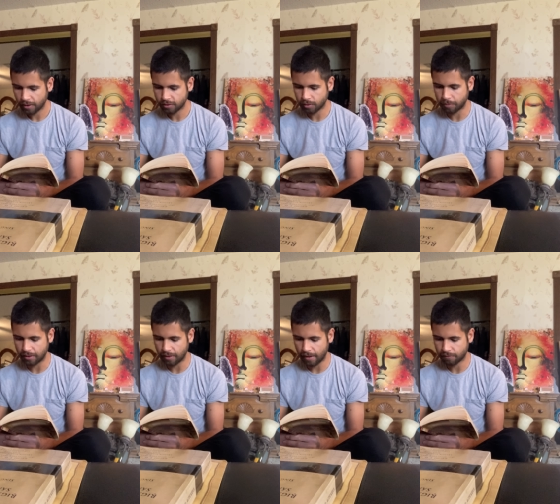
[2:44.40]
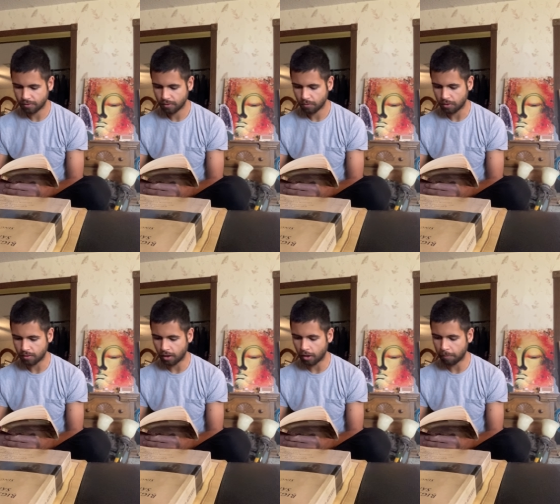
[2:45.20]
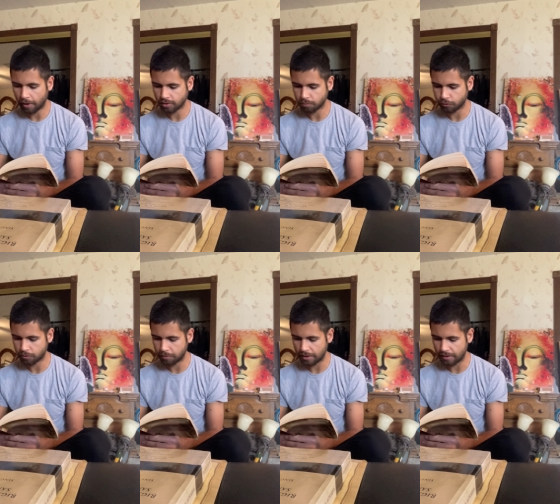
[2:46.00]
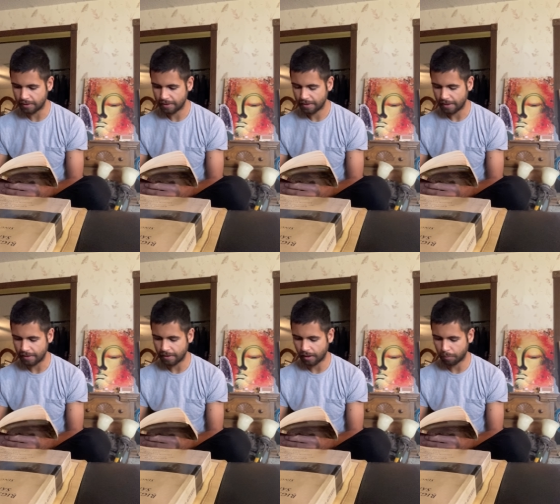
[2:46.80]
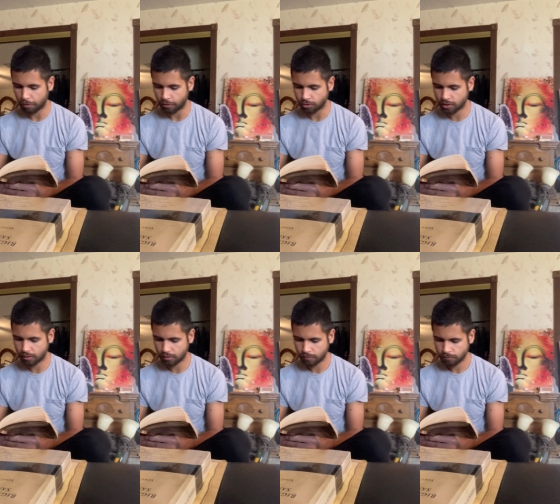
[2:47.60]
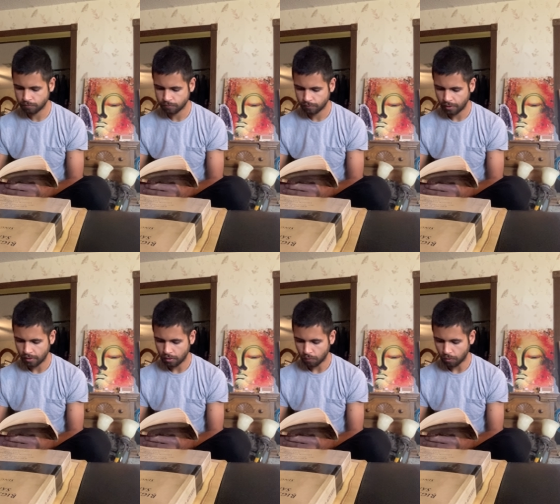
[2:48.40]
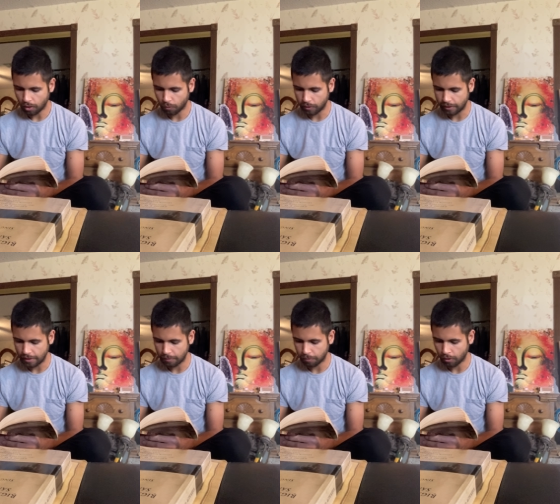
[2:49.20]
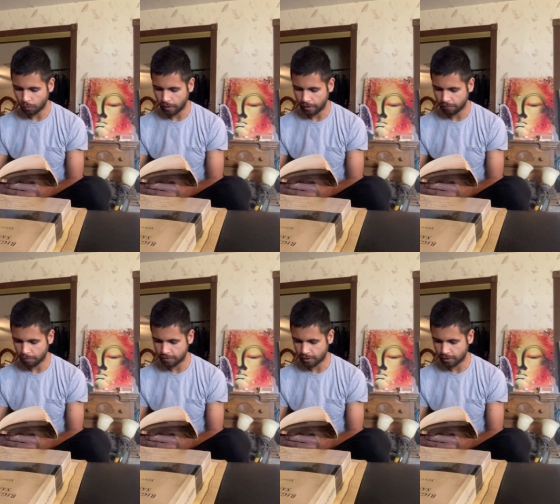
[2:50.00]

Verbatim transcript: should be left with all possible speed and not approached. While we keep away from